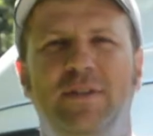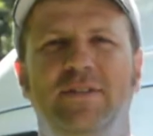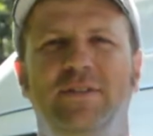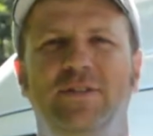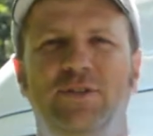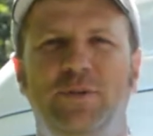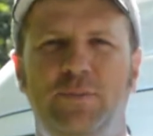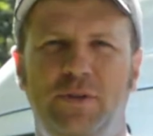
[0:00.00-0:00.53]

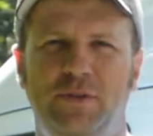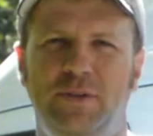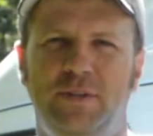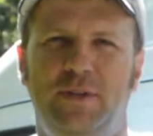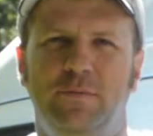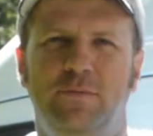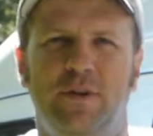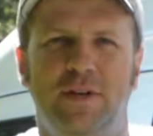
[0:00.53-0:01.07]
system using
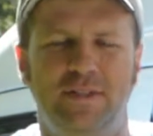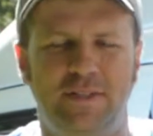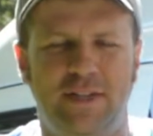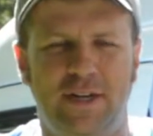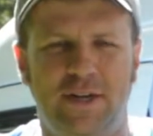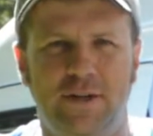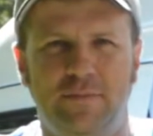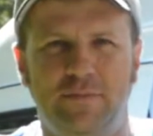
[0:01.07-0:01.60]
compressed
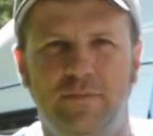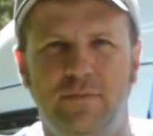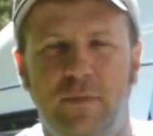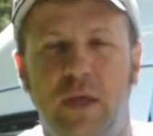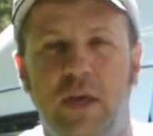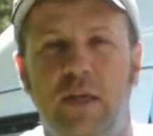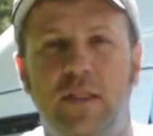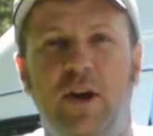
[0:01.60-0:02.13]
air.
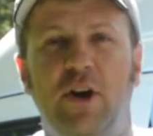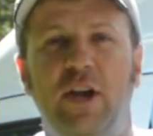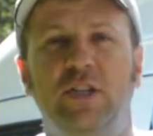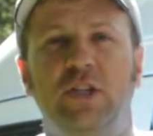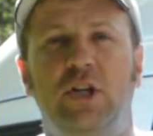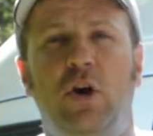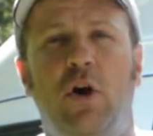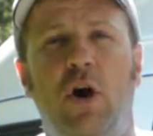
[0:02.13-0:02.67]
There
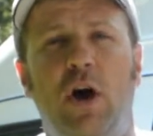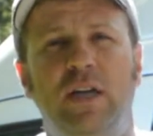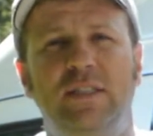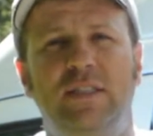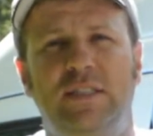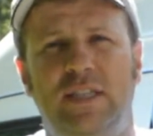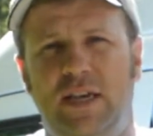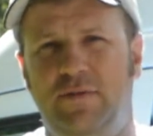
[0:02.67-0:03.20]
is a
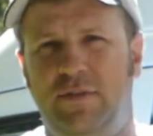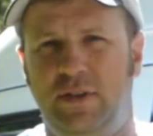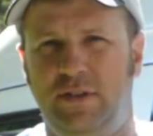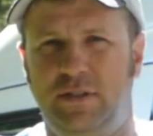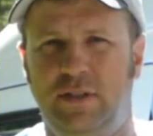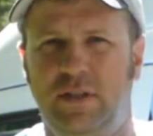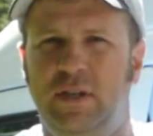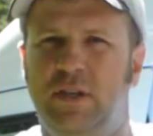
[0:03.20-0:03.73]
cost
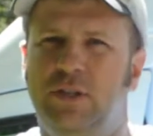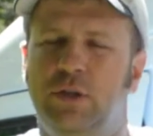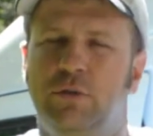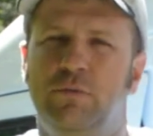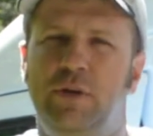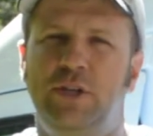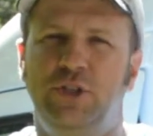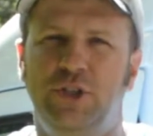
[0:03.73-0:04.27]
savings to
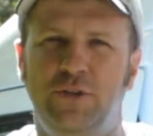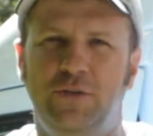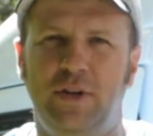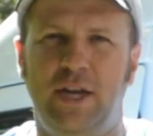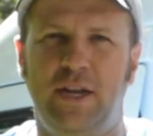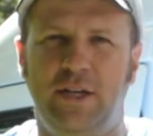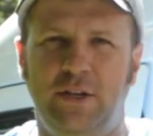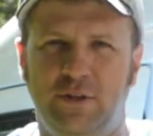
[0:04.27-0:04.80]

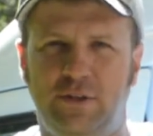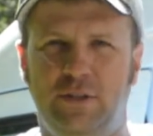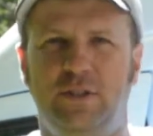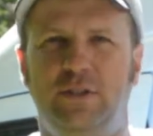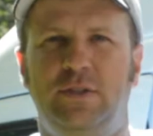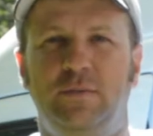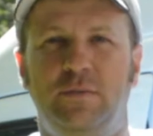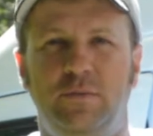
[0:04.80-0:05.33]
rejuvenating your
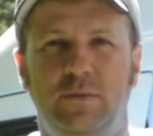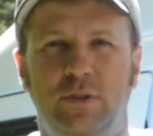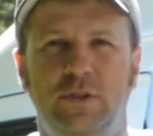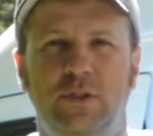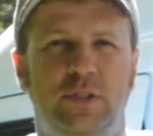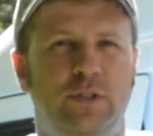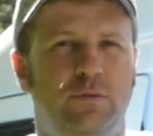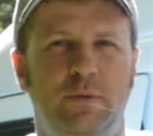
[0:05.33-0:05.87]
system
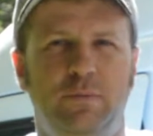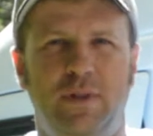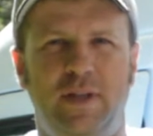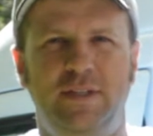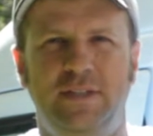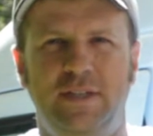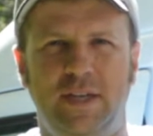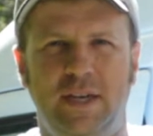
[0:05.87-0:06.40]
versus
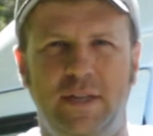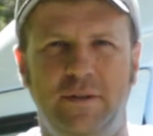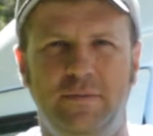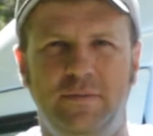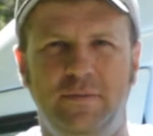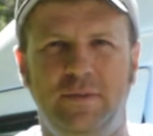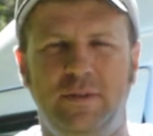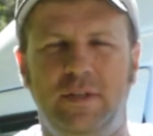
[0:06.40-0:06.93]
replacing it.
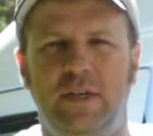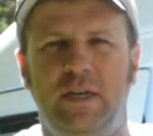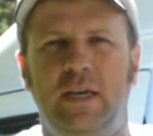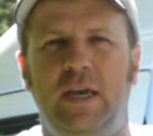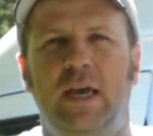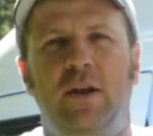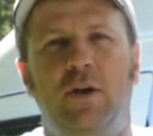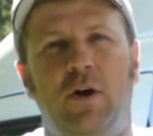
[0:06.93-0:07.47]

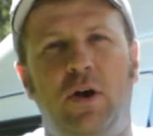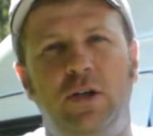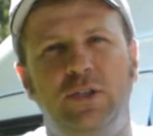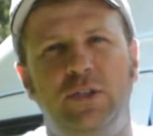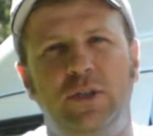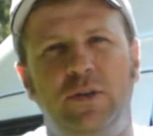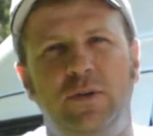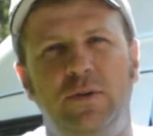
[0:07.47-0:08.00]
And
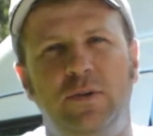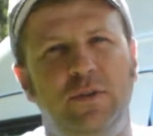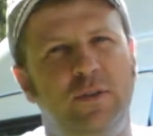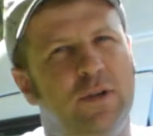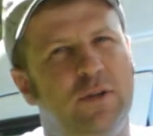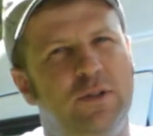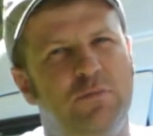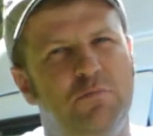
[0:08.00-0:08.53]
also,
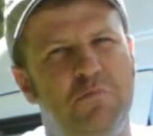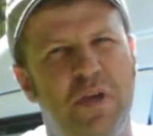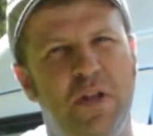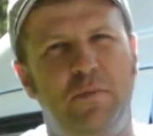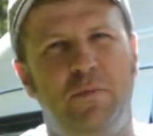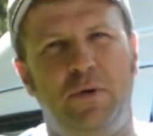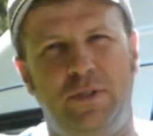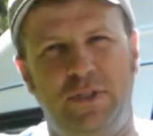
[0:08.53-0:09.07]
there is
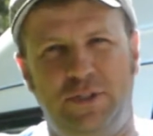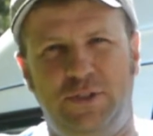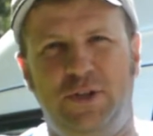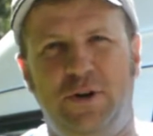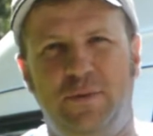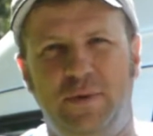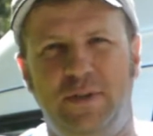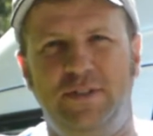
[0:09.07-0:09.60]
minimal
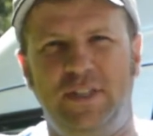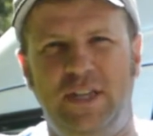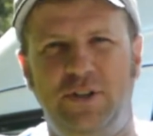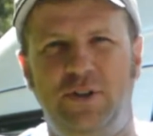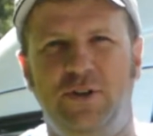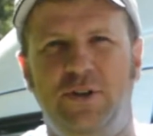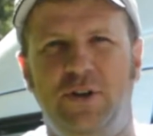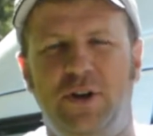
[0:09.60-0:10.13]
disturbance in
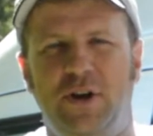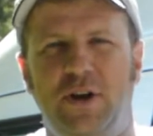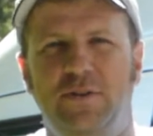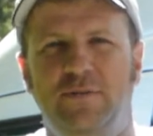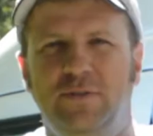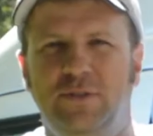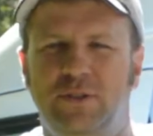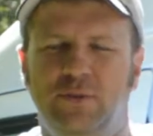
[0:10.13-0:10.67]
your yard.
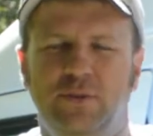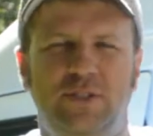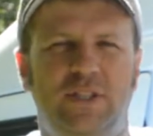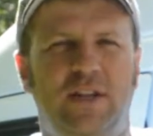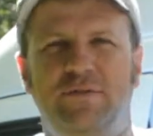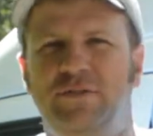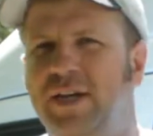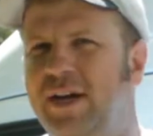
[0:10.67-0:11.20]
So
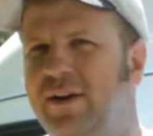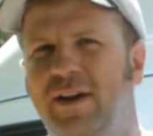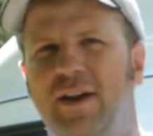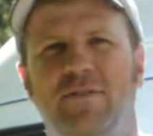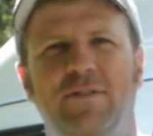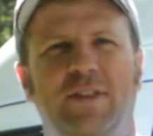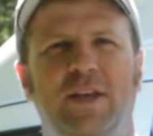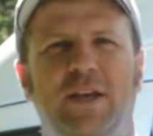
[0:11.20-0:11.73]
instead of tearing
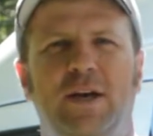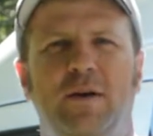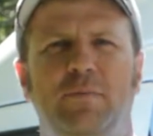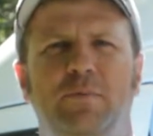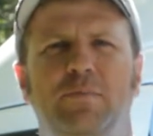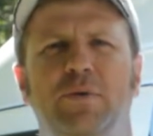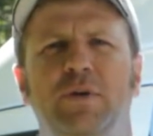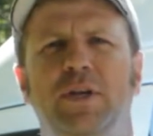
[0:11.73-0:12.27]
everything up
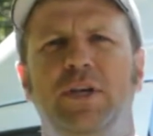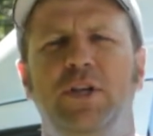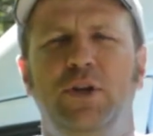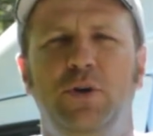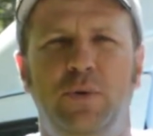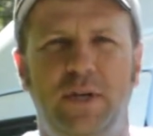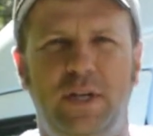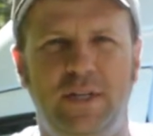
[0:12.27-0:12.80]
and putting a
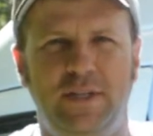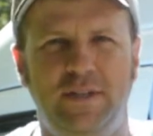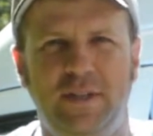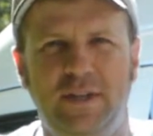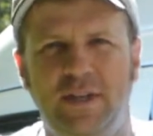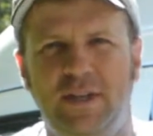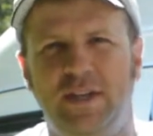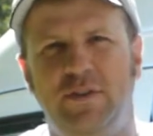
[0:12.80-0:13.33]
new one in,
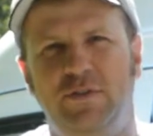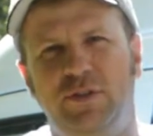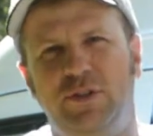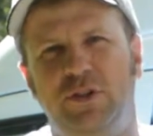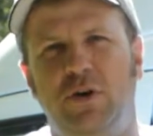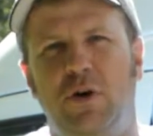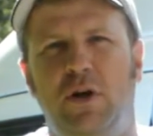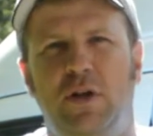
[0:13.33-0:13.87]
give us
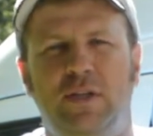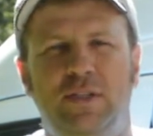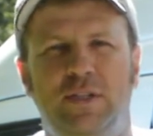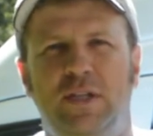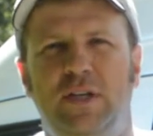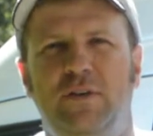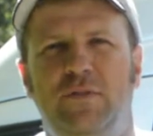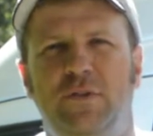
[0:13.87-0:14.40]
a call to
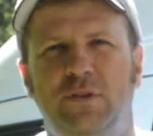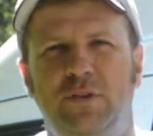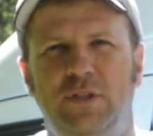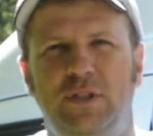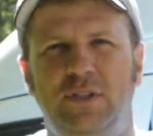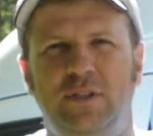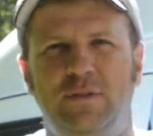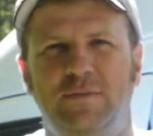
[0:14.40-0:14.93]
see if your
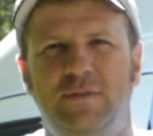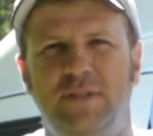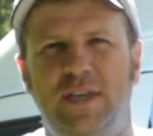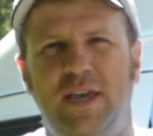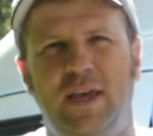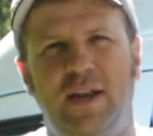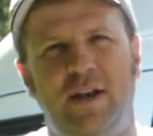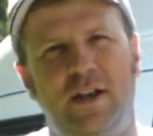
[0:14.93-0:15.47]
system's a
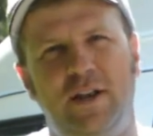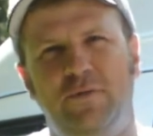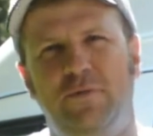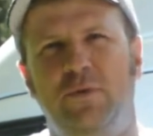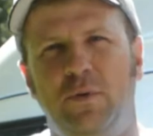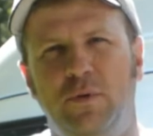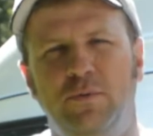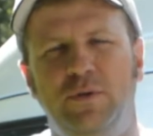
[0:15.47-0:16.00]
candidate
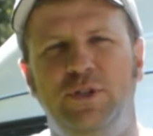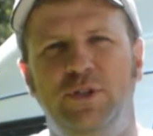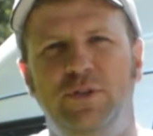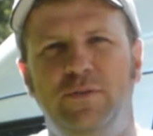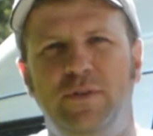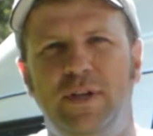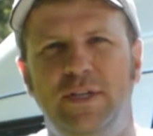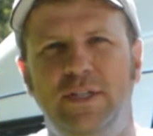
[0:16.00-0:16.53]
for
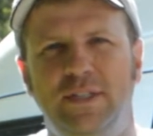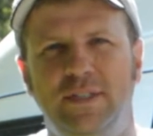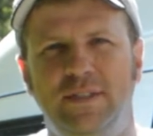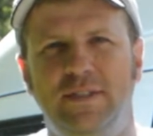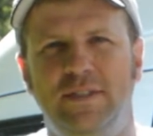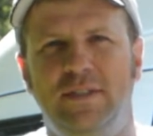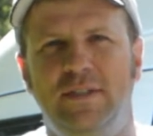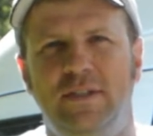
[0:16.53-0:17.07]

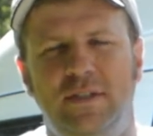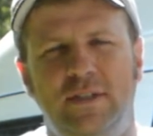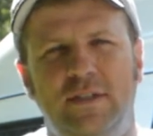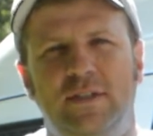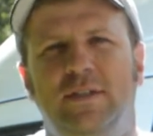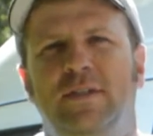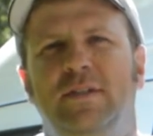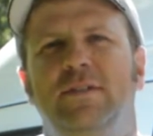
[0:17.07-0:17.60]
rejuvenation.
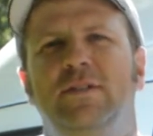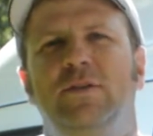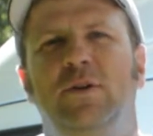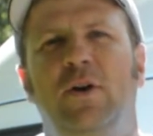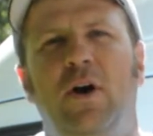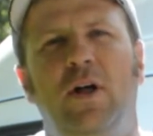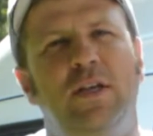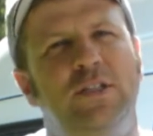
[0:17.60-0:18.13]
So
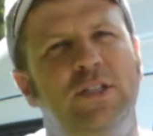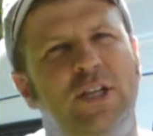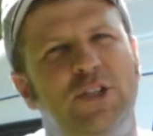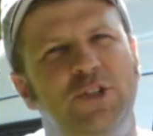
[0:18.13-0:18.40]
call us at